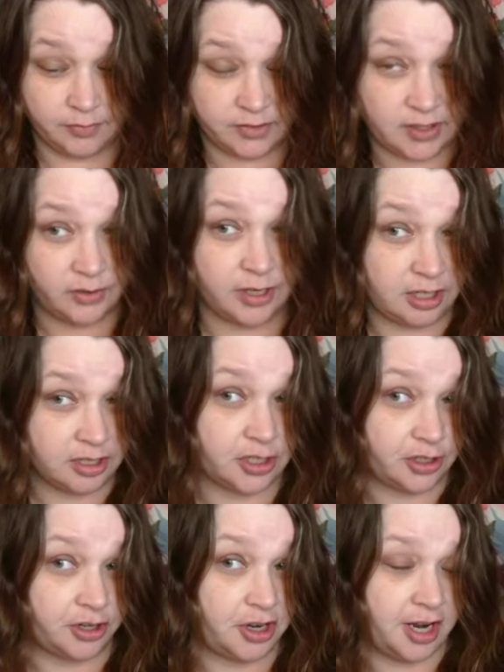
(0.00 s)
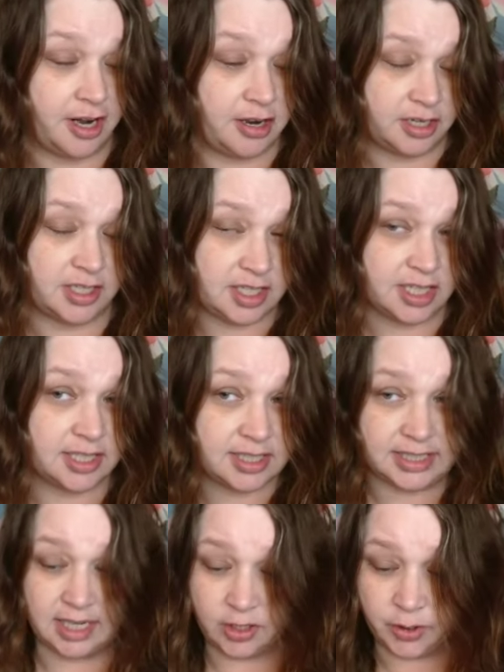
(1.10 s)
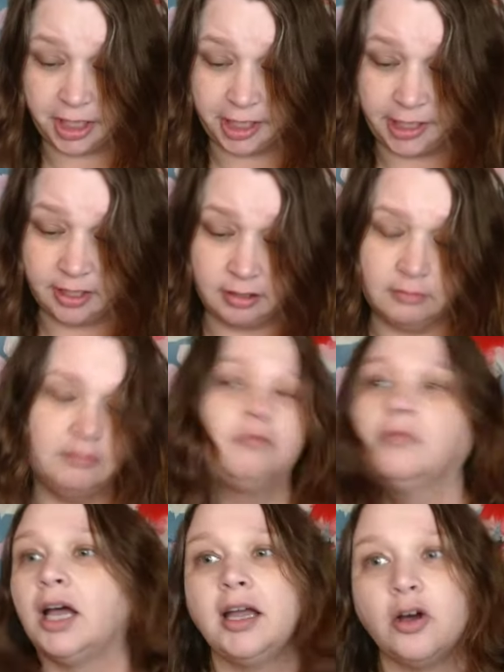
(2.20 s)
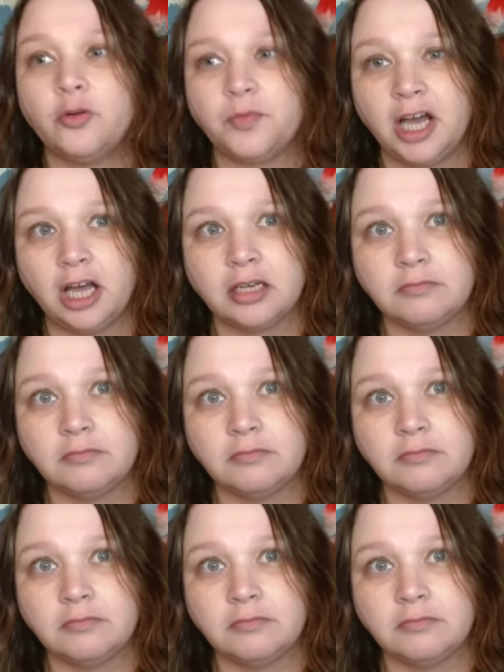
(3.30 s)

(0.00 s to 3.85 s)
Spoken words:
so it'll turn your hair into like celery. I hope not.